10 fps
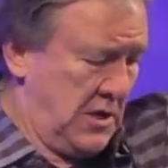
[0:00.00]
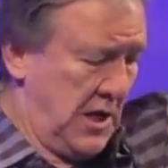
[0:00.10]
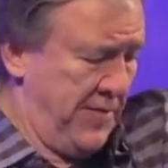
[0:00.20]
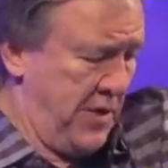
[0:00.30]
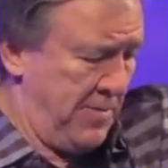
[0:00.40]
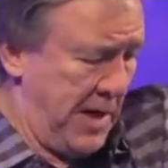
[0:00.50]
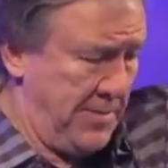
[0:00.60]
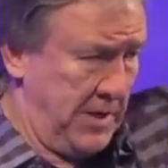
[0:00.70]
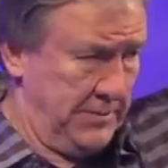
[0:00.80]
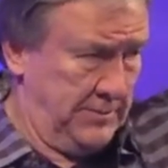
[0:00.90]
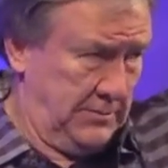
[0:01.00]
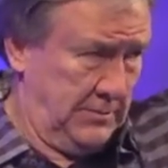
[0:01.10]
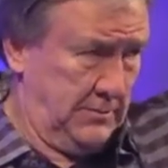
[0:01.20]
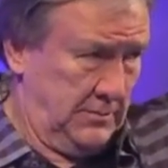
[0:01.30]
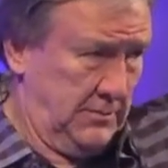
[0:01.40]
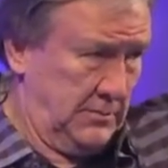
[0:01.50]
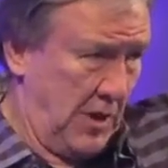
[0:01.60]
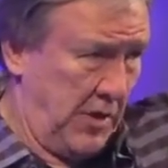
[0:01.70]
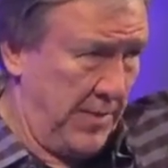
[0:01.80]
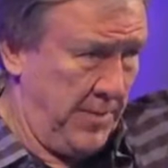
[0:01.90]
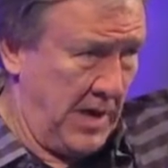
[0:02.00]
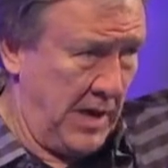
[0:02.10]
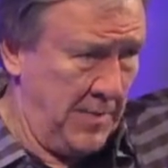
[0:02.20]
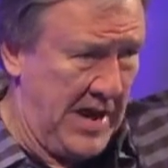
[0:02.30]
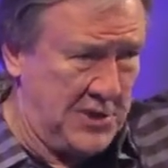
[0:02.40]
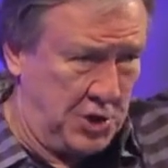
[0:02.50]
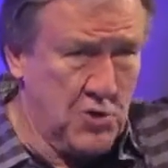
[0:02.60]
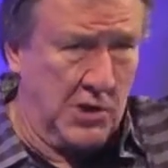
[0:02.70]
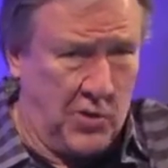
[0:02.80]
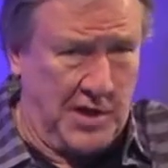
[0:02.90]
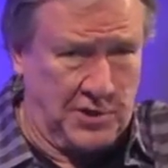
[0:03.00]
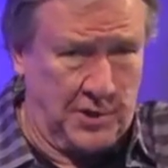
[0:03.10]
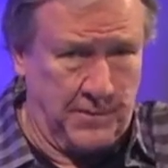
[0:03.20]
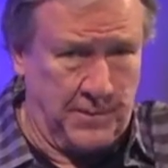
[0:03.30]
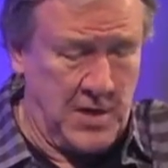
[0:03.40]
delivered a baby? Okay, let me ask you a question.